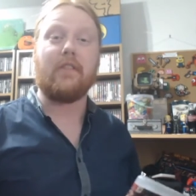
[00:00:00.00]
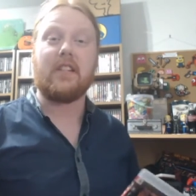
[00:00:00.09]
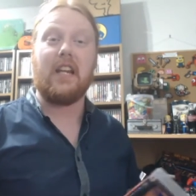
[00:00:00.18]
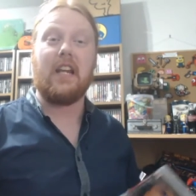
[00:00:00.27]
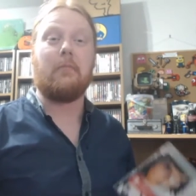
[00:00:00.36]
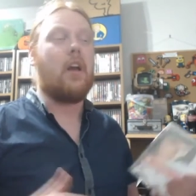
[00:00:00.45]

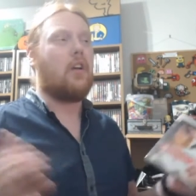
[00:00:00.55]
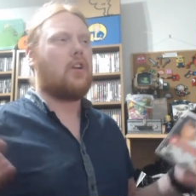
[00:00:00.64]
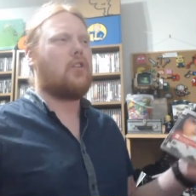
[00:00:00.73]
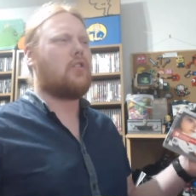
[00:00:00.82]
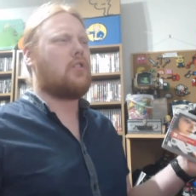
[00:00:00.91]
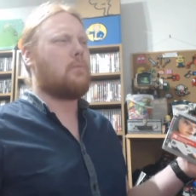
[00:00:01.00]
Steam
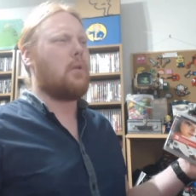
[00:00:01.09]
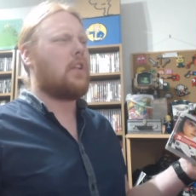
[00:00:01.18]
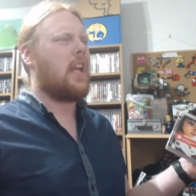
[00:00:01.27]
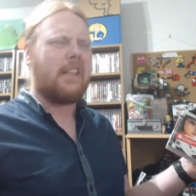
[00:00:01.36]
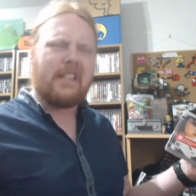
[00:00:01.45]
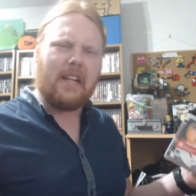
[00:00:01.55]
could
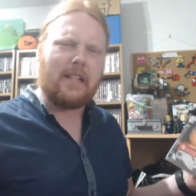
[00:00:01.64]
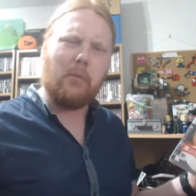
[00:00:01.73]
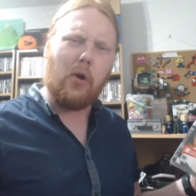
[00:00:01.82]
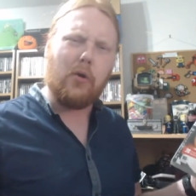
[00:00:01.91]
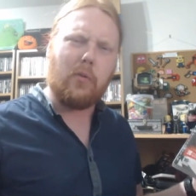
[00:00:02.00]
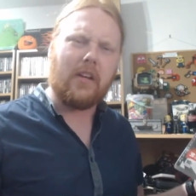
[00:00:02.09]
spontaneously
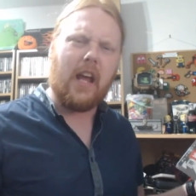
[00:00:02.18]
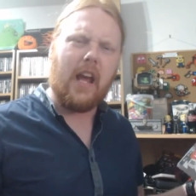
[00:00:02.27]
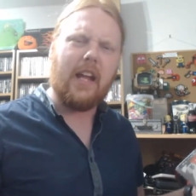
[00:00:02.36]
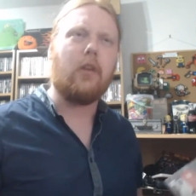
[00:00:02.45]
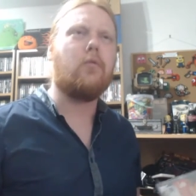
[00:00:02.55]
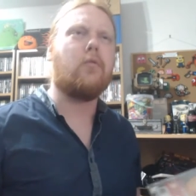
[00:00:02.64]
explode one
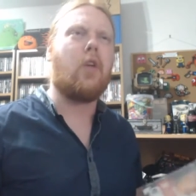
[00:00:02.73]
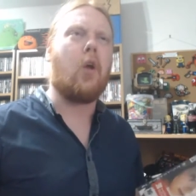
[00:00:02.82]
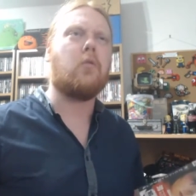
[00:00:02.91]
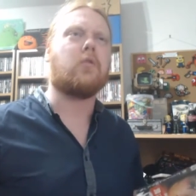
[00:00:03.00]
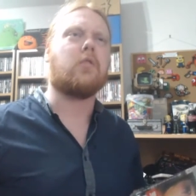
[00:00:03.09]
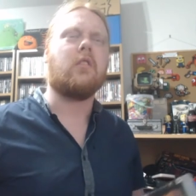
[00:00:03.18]
day, who
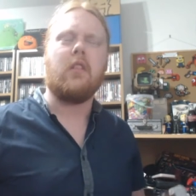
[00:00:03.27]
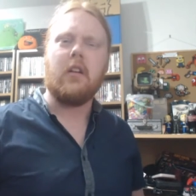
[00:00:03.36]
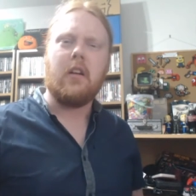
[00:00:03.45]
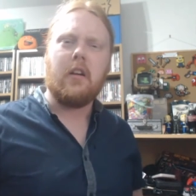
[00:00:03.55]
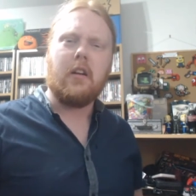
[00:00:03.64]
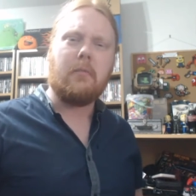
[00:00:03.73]
knows?
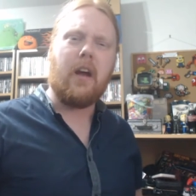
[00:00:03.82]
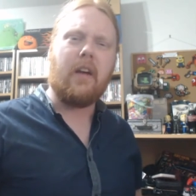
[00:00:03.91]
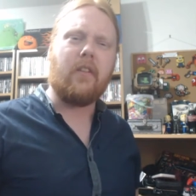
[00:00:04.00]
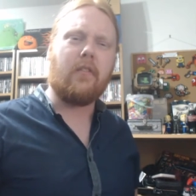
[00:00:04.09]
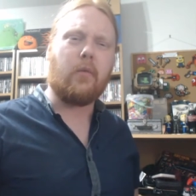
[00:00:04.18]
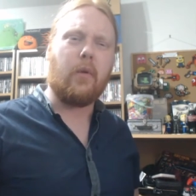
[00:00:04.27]
They might have
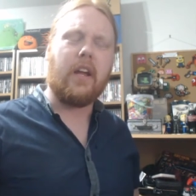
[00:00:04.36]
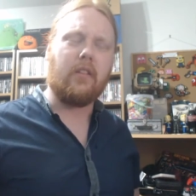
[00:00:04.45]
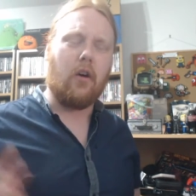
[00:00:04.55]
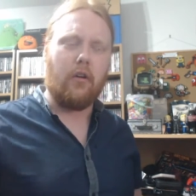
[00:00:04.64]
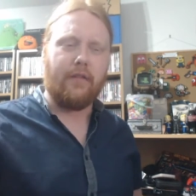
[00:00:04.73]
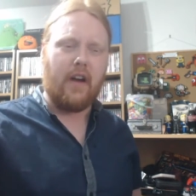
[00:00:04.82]
an earthquake and
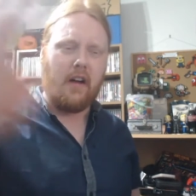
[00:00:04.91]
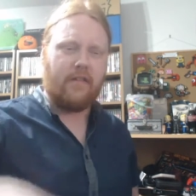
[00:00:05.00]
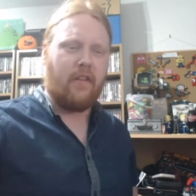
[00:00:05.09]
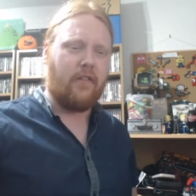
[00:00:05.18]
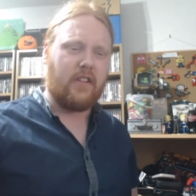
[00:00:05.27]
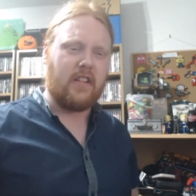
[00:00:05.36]
the whole Valve
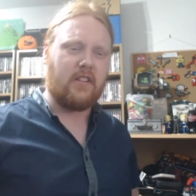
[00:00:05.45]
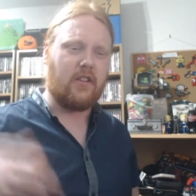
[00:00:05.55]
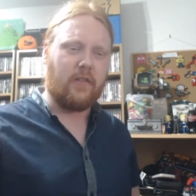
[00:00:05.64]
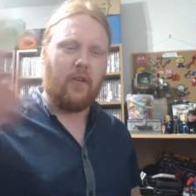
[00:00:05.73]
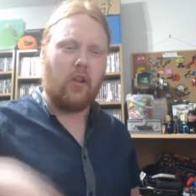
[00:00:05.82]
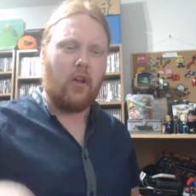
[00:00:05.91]
offices just
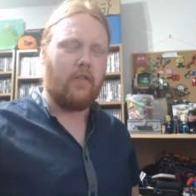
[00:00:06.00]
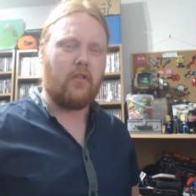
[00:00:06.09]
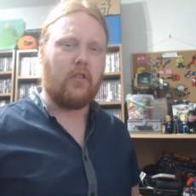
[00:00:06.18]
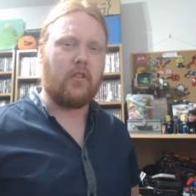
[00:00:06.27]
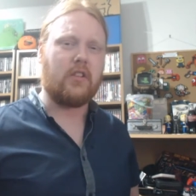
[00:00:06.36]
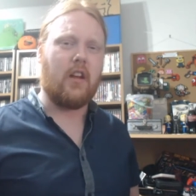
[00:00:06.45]
fall over and
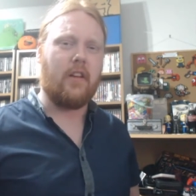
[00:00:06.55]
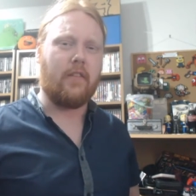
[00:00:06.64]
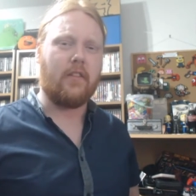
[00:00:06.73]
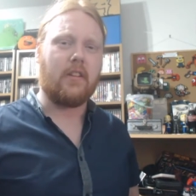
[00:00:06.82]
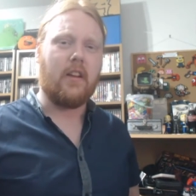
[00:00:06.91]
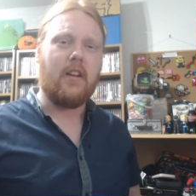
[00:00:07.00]
all the
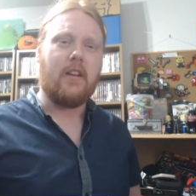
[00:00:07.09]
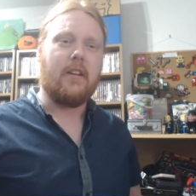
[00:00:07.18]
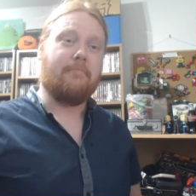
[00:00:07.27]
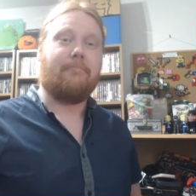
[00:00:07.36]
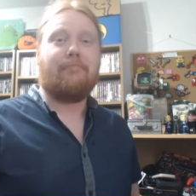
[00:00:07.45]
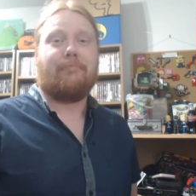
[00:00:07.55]
servers.
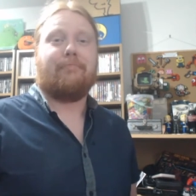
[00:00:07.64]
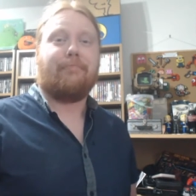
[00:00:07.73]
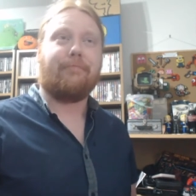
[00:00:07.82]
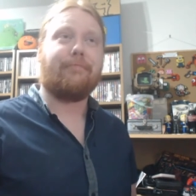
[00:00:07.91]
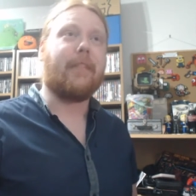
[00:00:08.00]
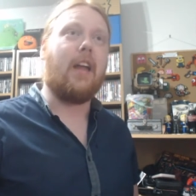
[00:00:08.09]

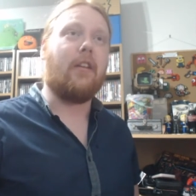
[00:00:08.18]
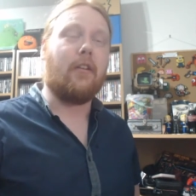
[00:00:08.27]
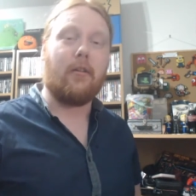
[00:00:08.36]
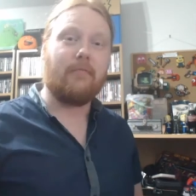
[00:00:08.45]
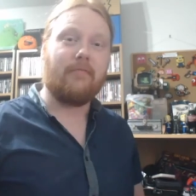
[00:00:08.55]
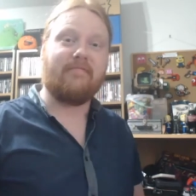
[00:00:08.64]
I don't know.